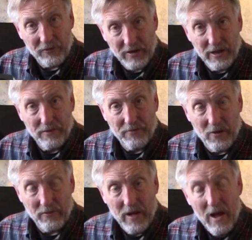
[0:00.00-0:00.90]

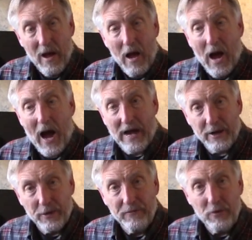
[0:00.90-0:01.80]
Gigaphone. I
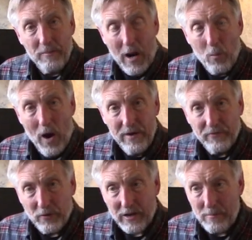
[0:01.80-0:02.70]
interviewed my wife
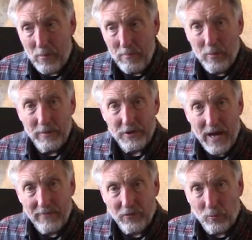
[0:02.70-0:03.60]
for a couple moments
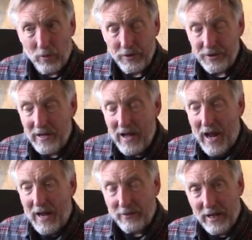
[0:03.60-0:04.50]
afterwards
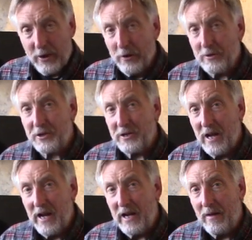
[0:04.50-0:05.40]
and let her
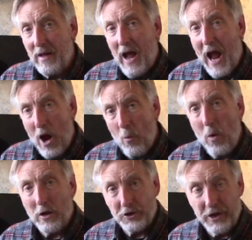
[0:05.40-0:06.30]
say how
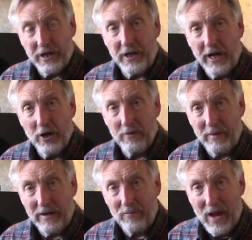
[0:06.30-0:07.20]
well she could hear
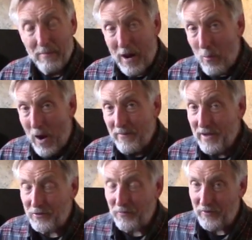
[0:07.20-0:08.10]
me. And my wife
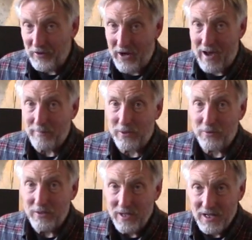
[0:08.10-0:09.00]
has a
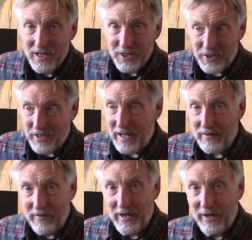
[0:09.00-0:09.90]
phenomenal set
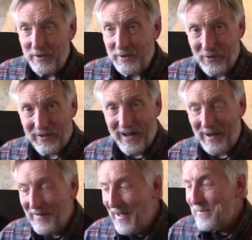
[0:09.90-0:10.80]
of ears,
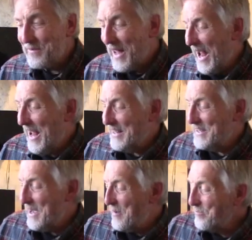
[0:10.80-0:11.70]
okay?
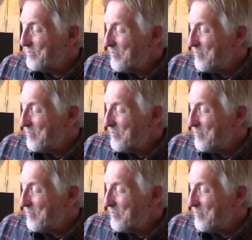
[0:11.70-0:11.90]
And